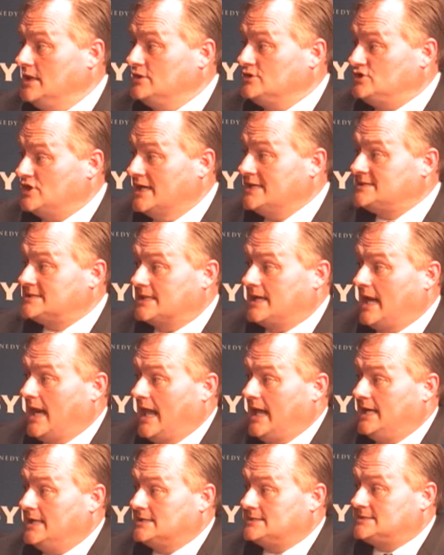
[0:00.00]
Jason and I
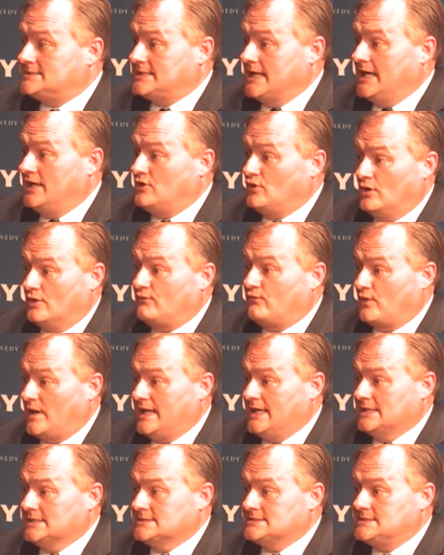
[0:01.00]
had stayed good
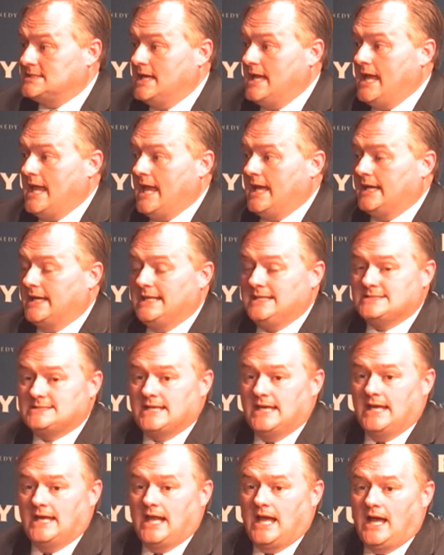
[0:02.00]
friends. And he
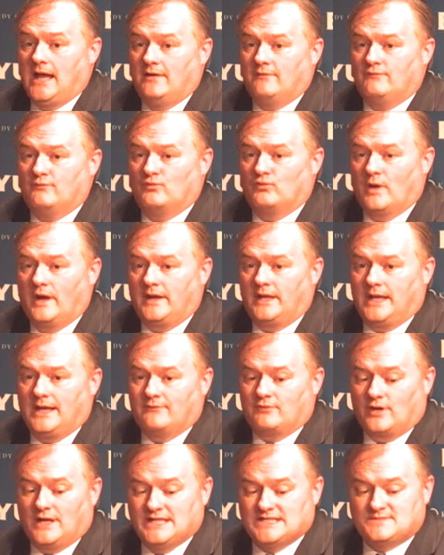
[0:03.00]
said, I've run
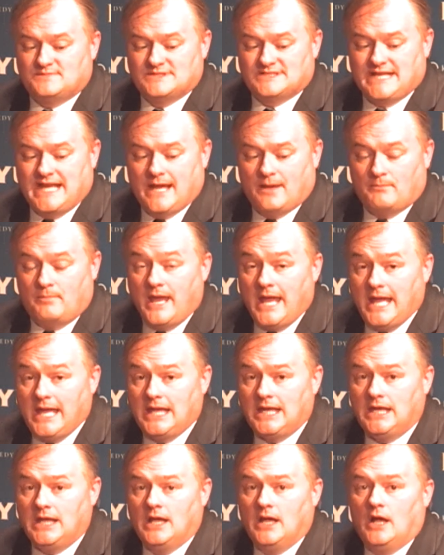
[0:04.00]
Governor Huntsman's
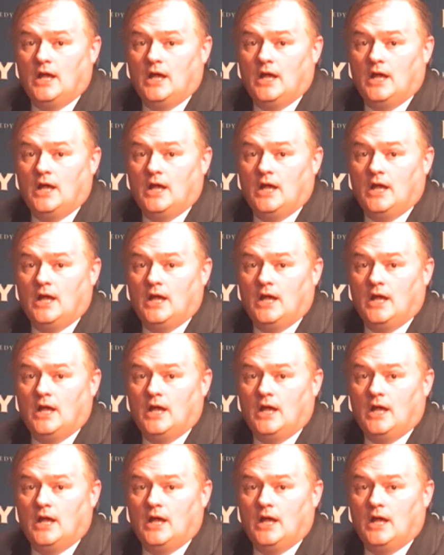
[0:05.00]
campaign.